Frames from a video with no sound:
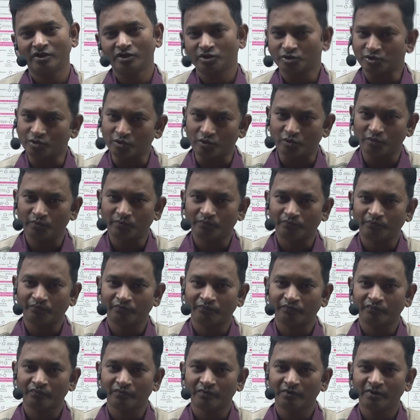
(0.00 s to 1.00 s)
So
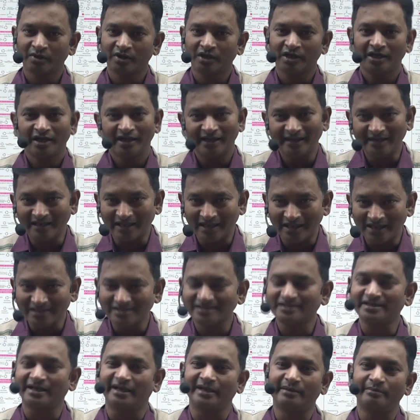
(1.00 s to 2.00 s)
in
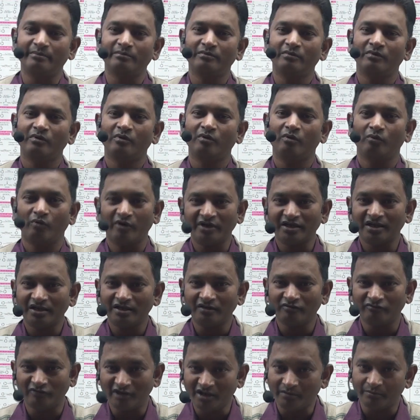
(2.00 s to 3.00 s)
less time, what
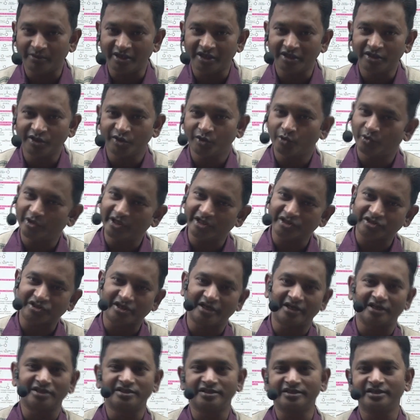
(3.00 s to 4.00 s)
will be your
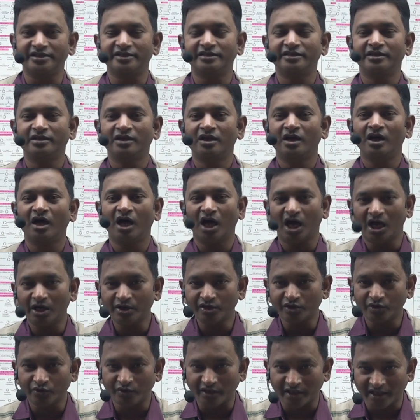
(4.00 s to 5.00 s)
strategy? How
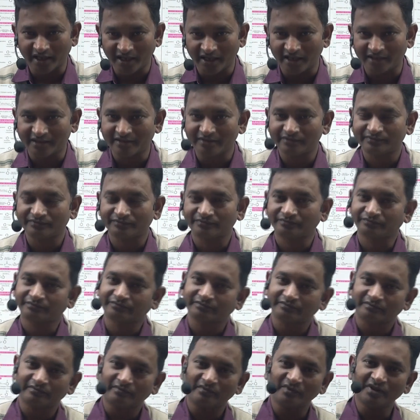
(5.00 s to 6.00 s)
can you get
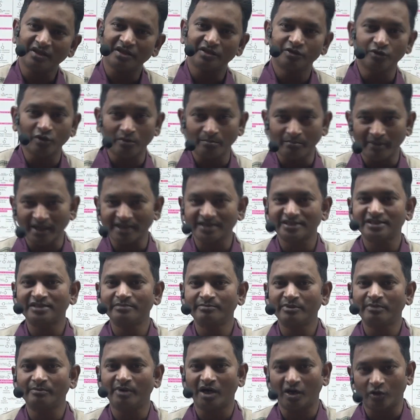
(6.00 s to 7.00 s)
your
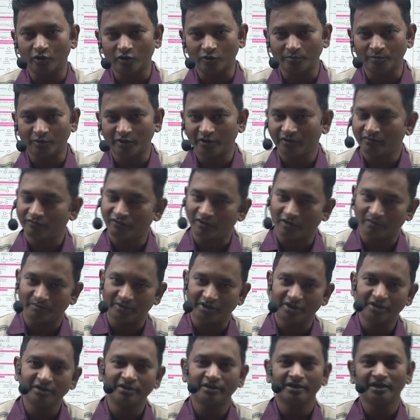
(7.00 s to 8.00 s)
maximum output from
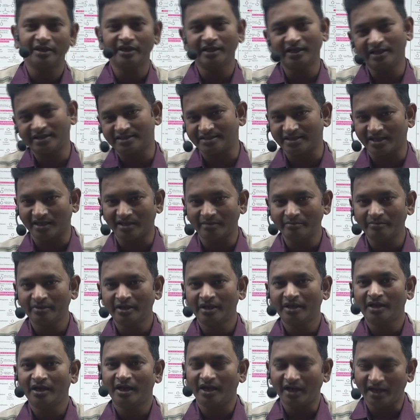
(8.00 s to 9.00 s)
the exam,
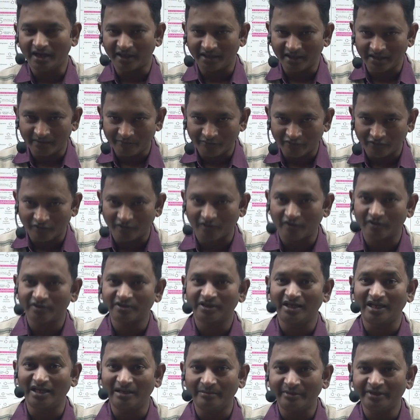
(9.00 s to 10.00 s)
and for
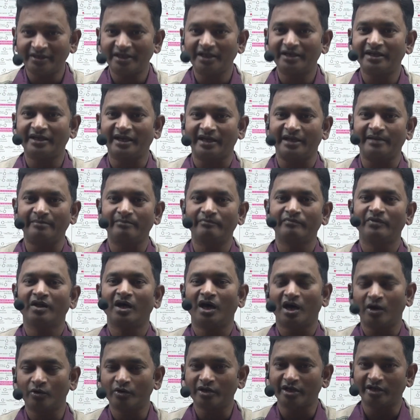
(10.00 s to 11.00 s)
the limited time,
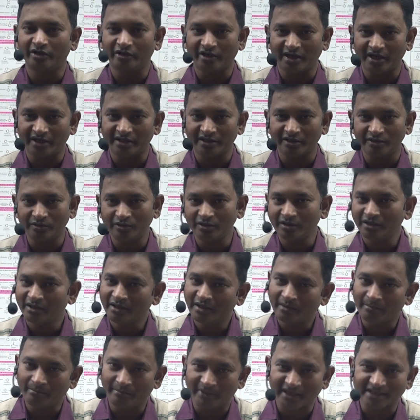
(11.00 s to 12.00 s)
how can you get your
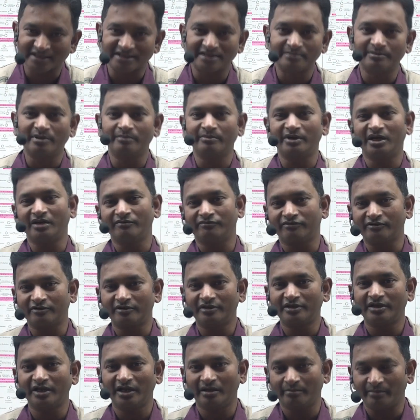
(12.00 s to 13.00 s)
maximum
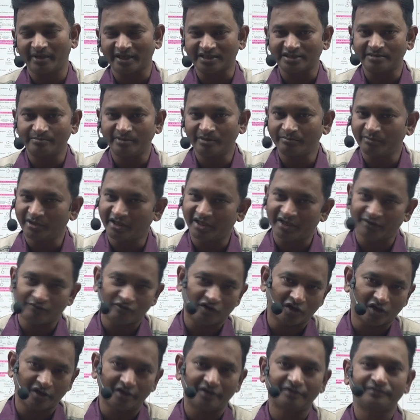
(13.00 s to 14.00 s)
effort and maximum
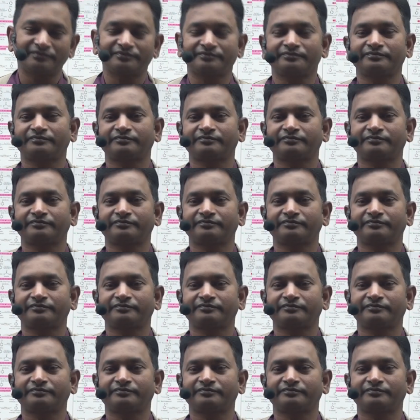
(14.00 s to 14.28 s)
reward?